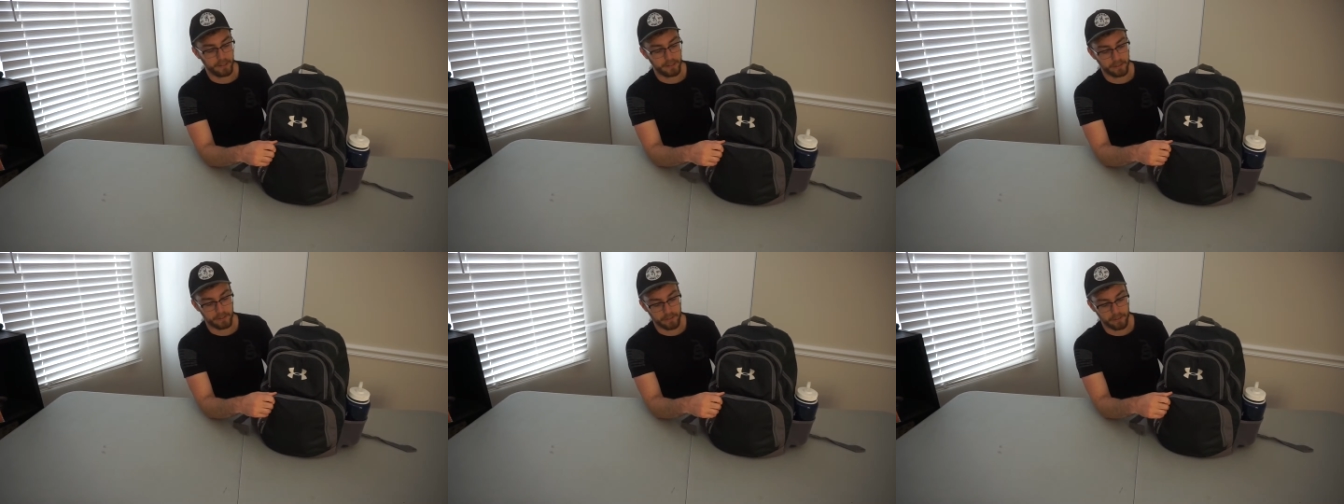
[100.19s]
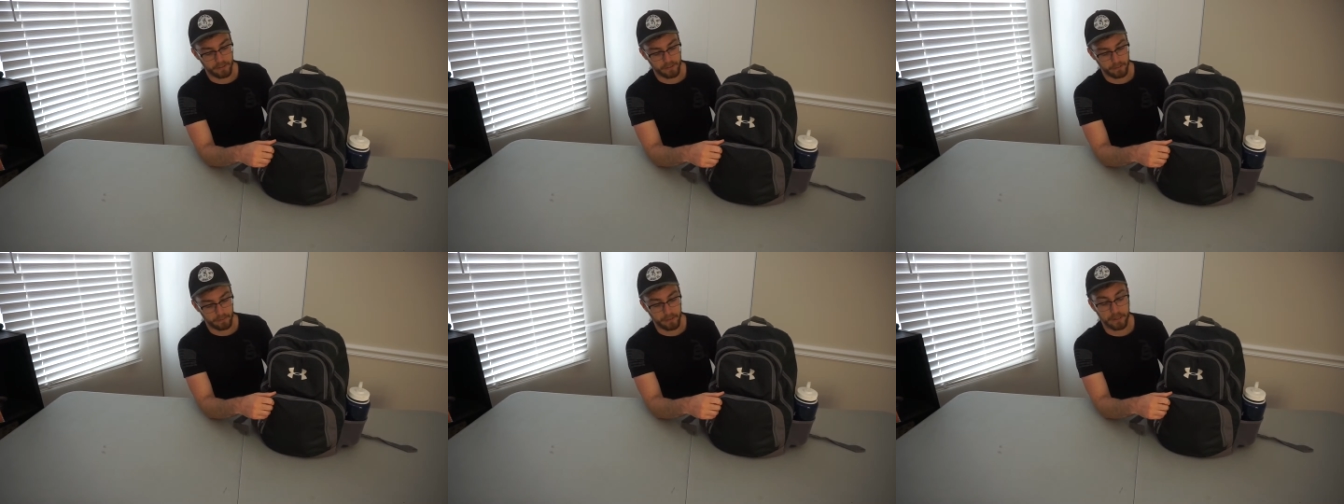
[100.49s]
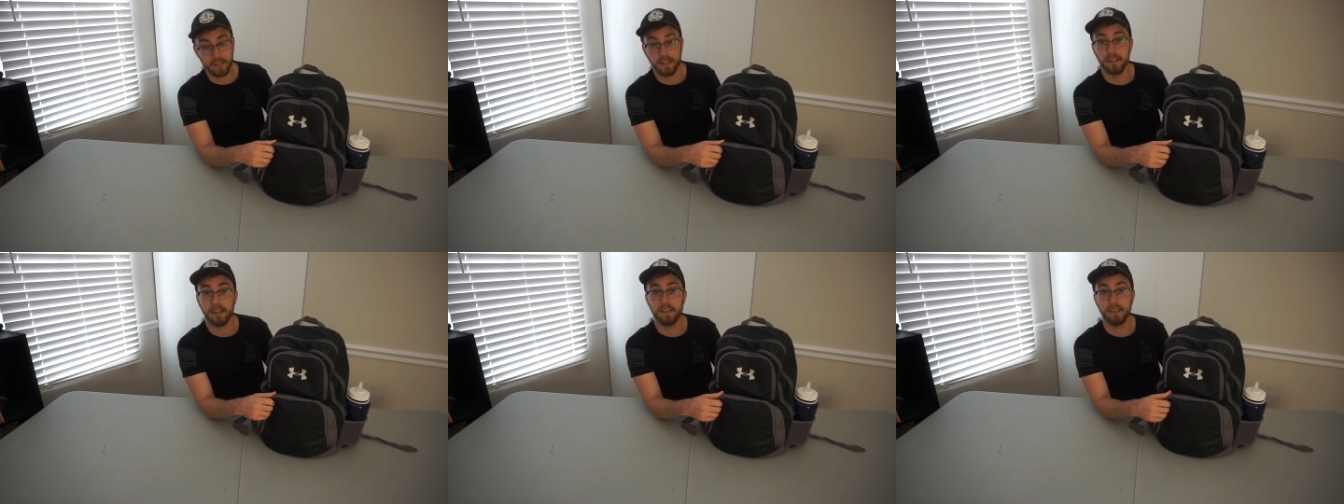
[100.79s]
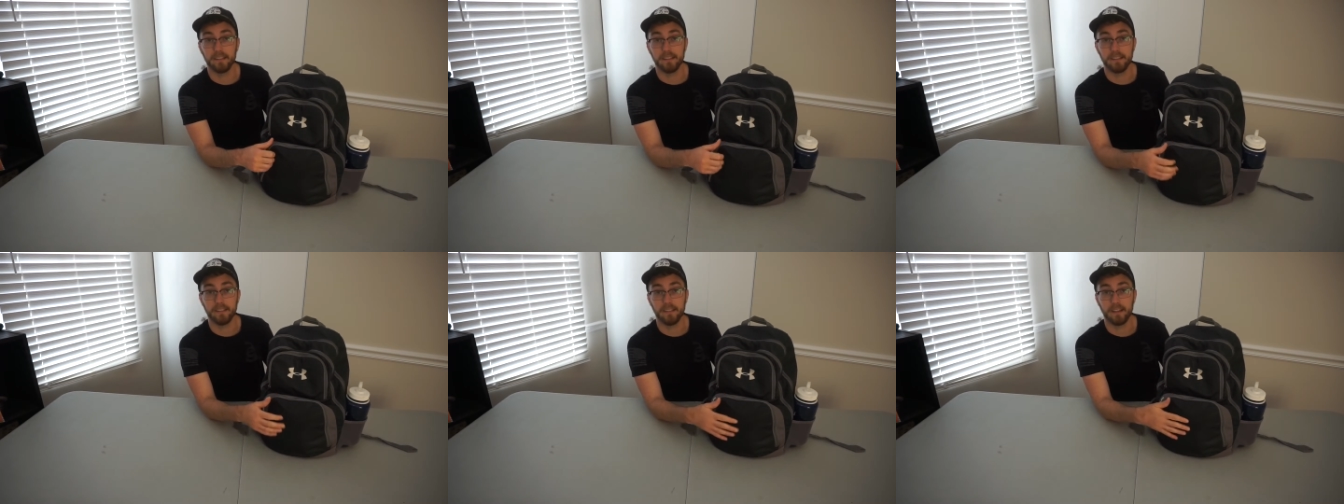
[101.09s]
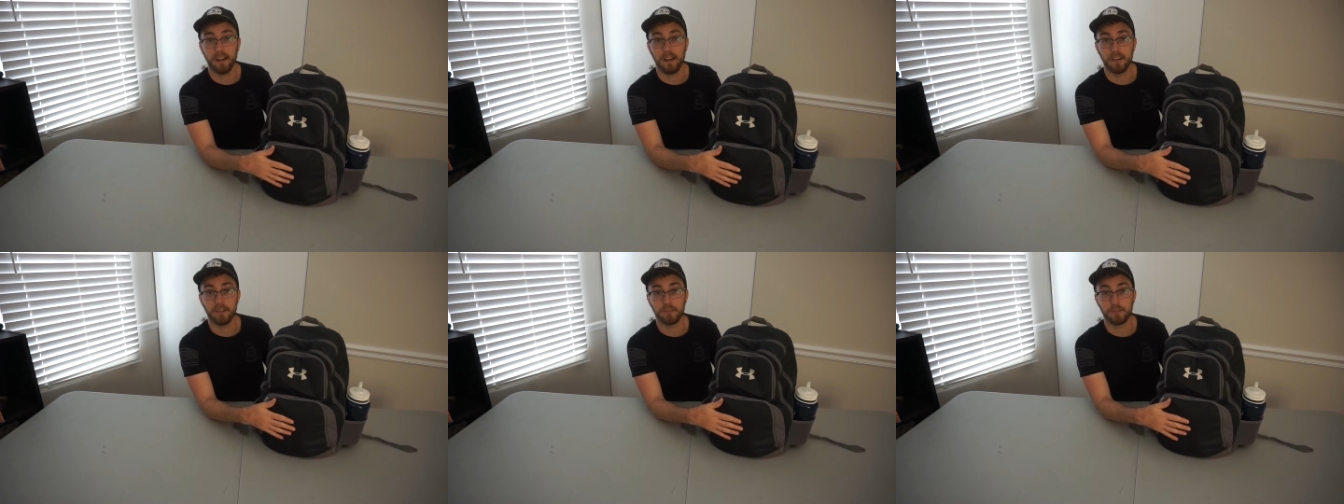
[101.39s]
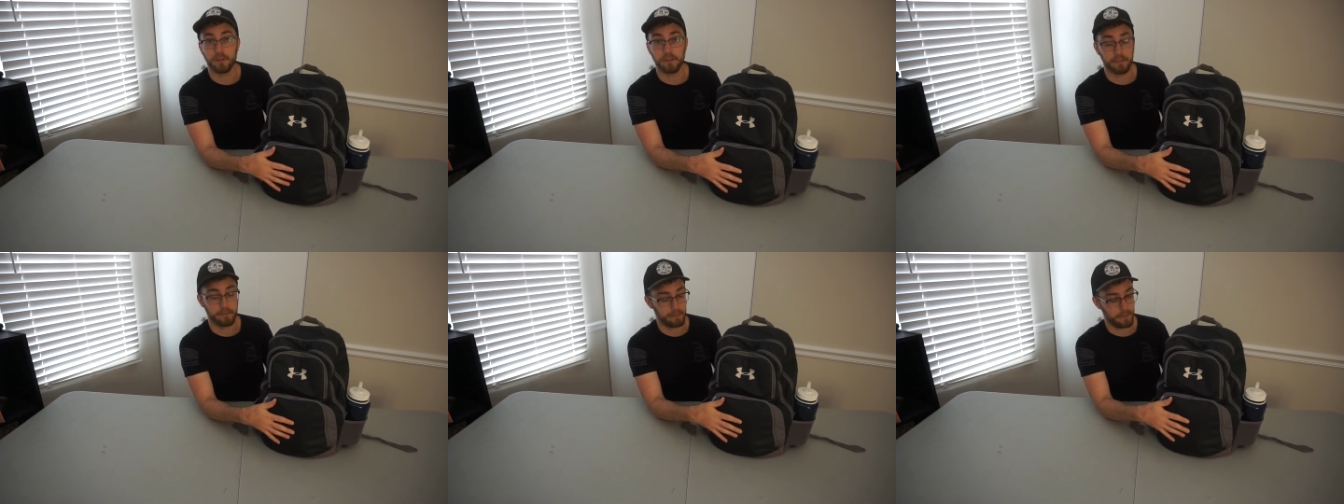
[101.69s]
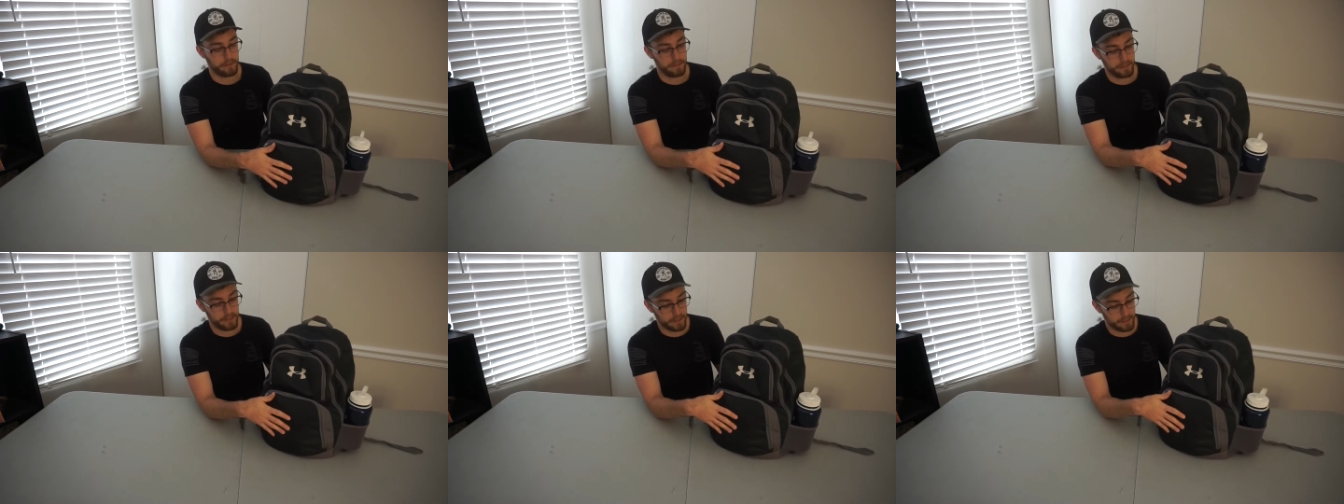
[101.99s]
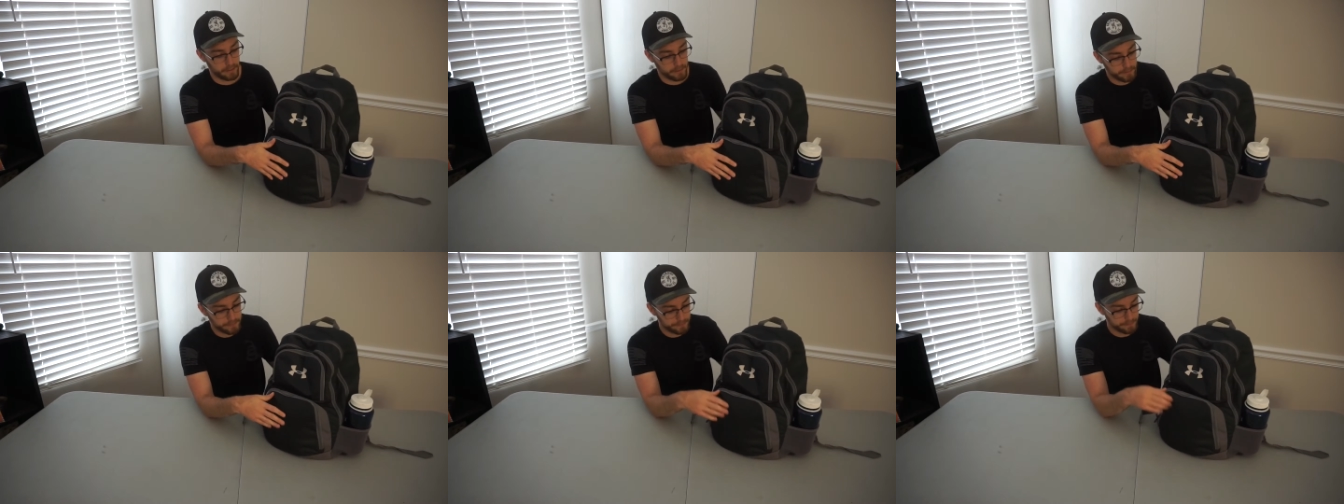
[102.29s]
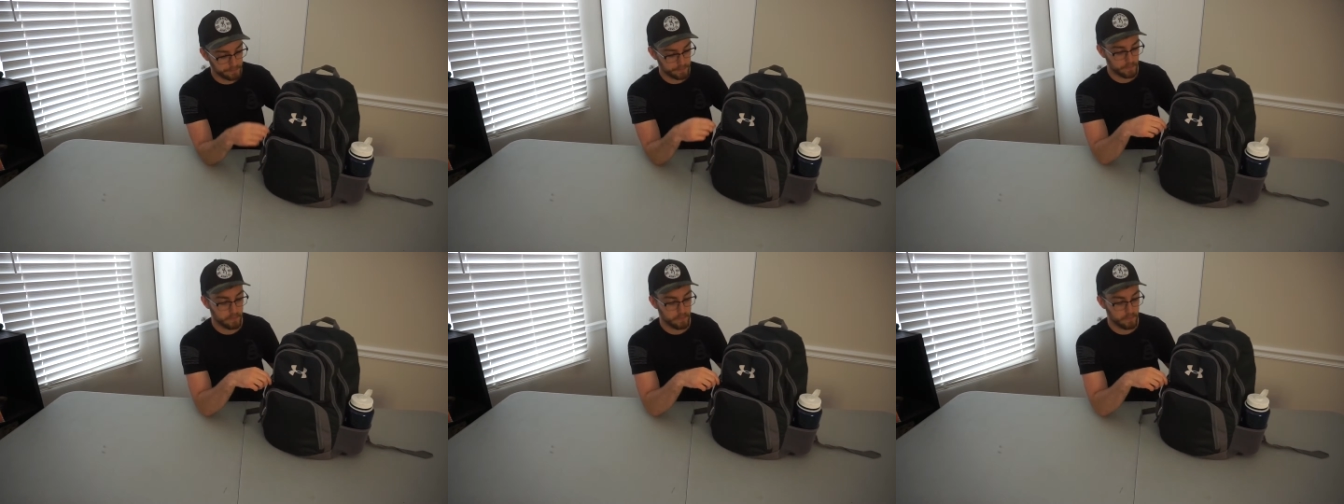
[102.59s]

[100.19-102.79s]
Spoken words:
to serve me in the trunk of my vehicle.